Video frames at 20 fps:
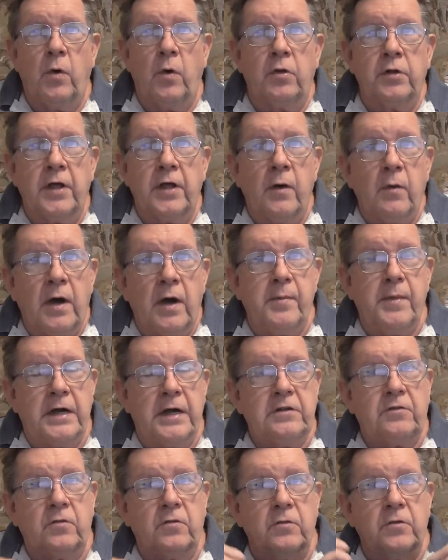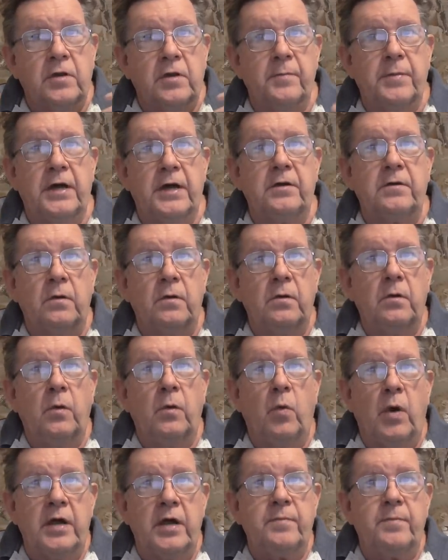although I might talk about
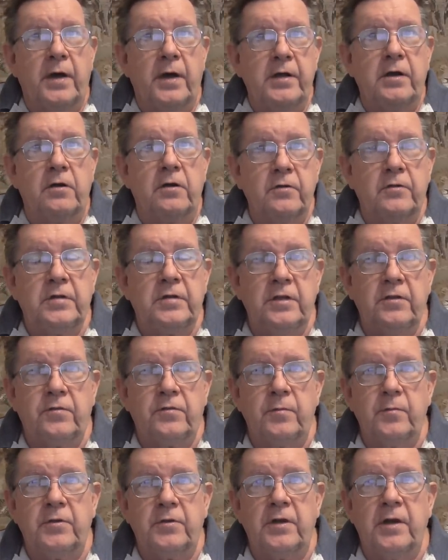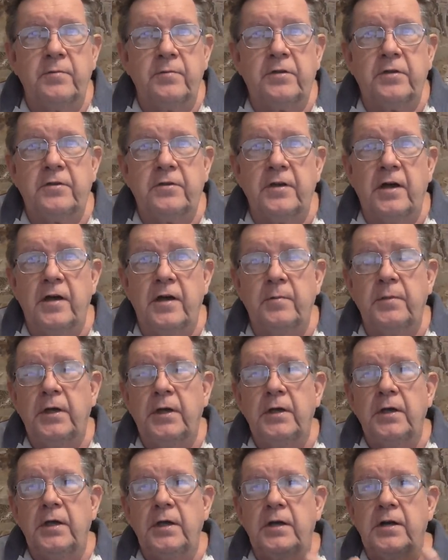white minorities from time to time,
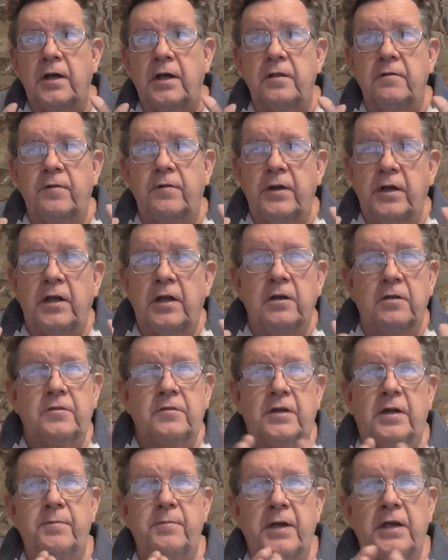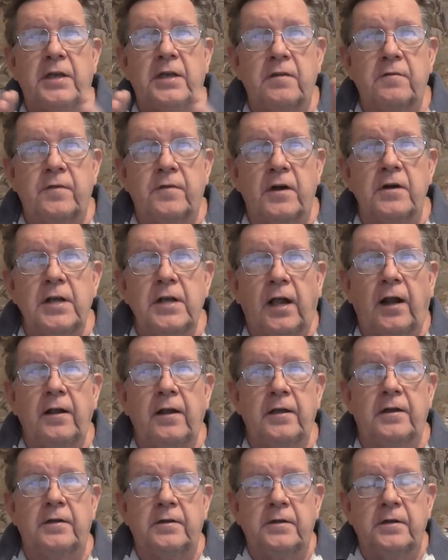in other videos I make it very
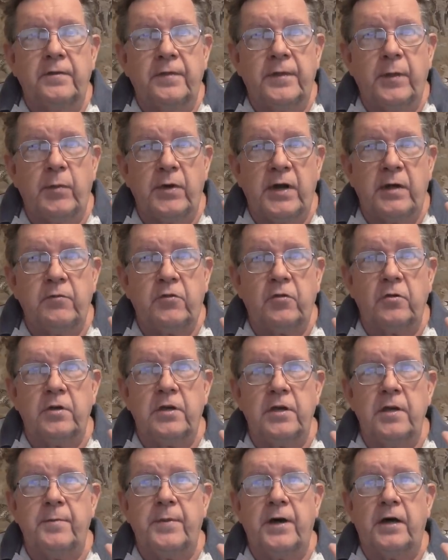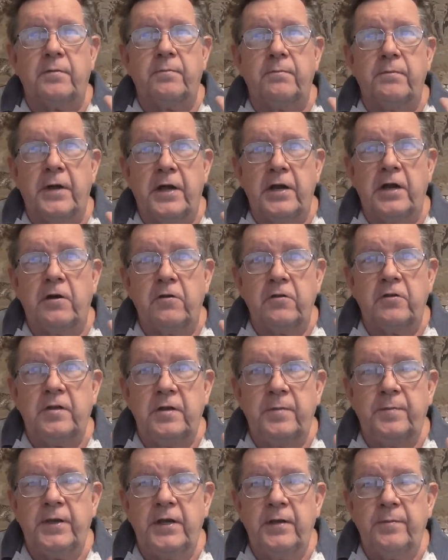clear that when I'm talking about
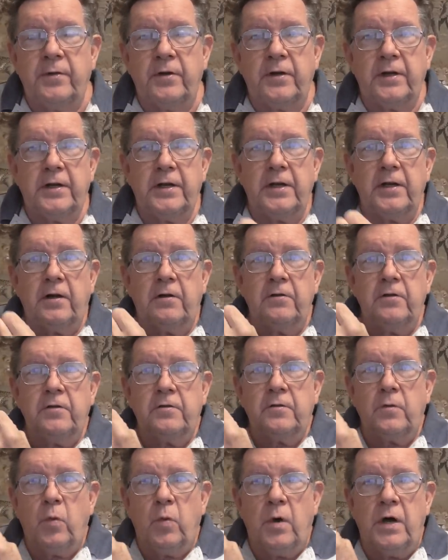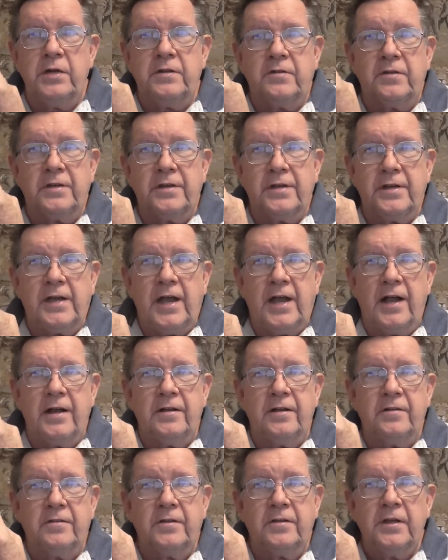minority people, it includes whites,
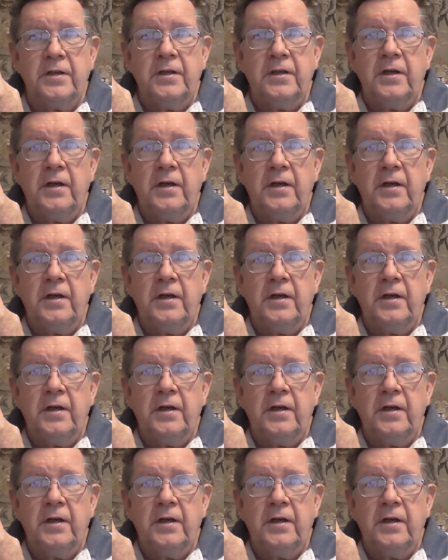coloureds,